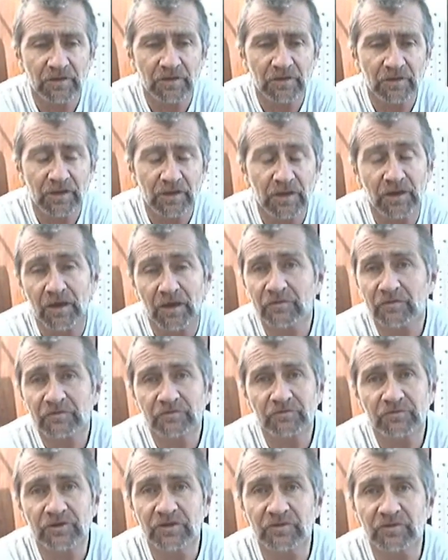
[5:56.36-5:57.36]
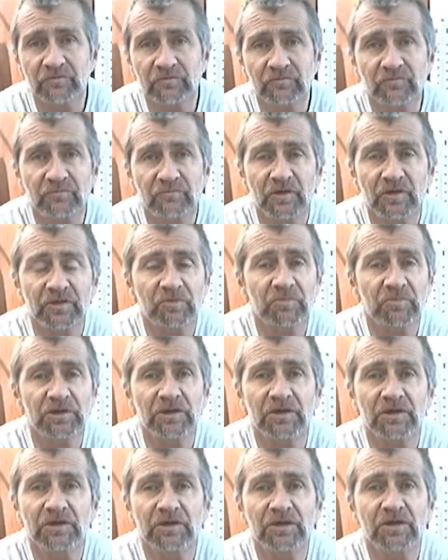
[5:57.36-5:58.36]
And I'll say it at the
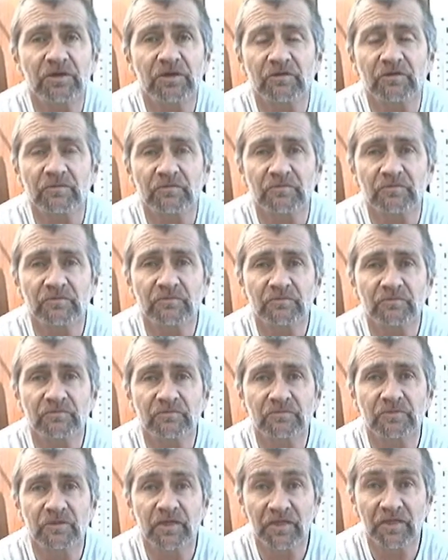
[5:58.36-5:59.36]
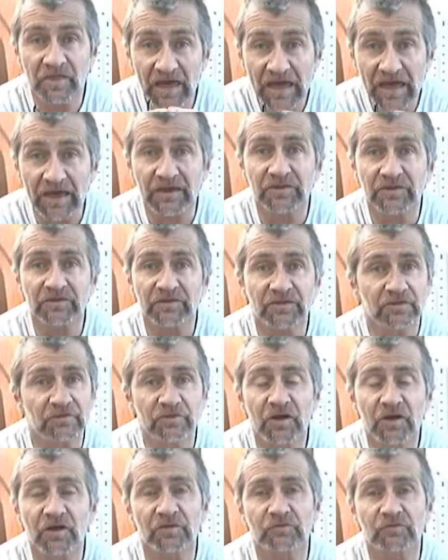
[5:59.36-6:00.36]
beginning here. That is
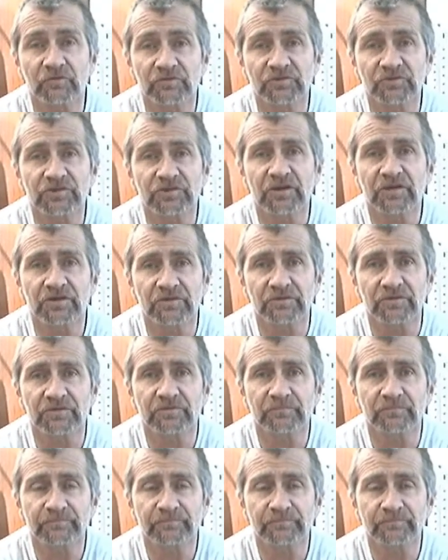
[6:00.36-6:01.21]
not Christianity.